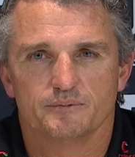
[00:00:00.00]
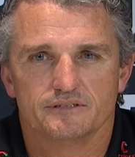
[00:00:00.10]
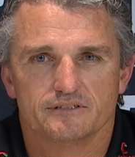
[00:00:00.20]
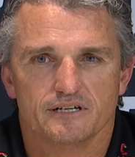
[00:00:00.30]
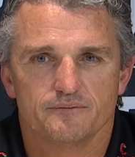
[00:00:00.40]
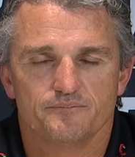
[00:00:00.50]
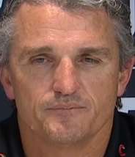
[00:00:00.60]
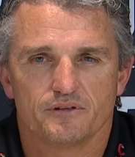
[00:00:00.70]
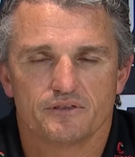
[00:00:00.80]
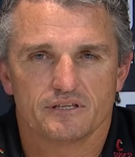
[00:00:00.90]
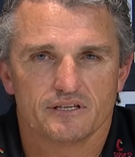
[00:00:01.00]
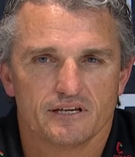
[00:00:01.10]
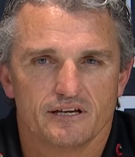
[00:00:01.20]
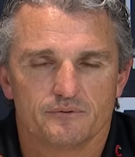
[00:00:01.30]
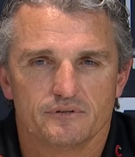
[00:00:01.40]
But um, I think the
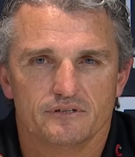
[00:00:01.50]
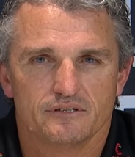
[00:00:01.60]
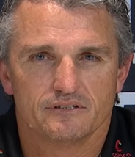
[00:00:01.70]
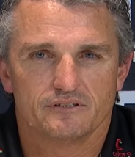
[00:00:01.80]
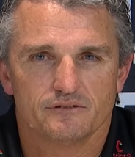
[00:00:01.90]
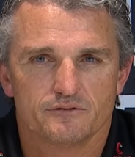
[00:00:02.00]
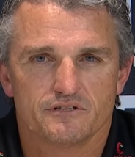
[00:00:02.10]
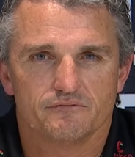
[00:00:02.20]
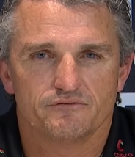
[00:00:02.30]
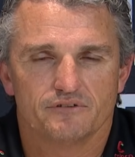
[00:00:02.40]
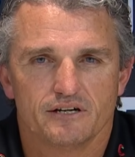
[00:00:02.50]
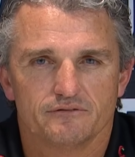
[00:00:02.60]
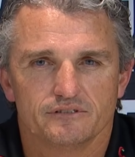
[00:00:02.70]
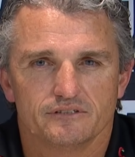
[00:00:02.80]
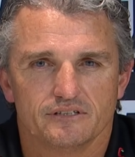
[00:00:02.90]
game could do itself a
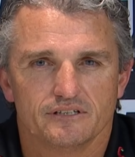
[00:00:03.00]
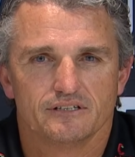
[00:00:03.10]
favour and